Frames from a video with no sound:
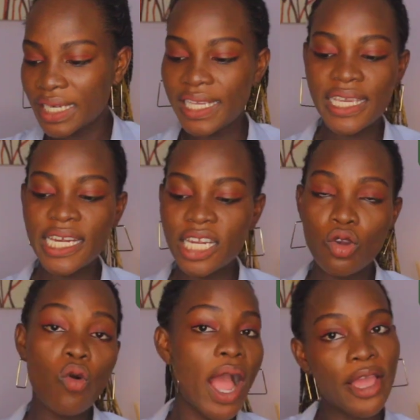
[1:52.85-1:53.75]
digging the
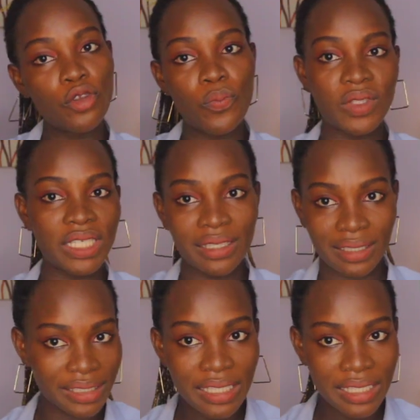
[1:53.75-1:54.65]
hole and you putting the
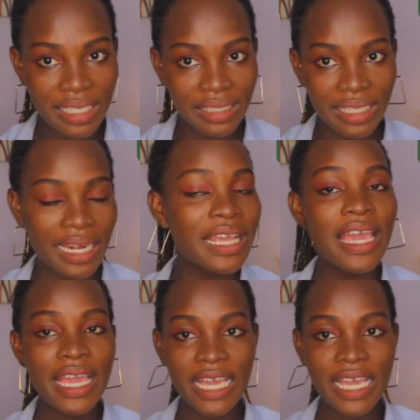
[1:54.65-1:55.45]
seed inside.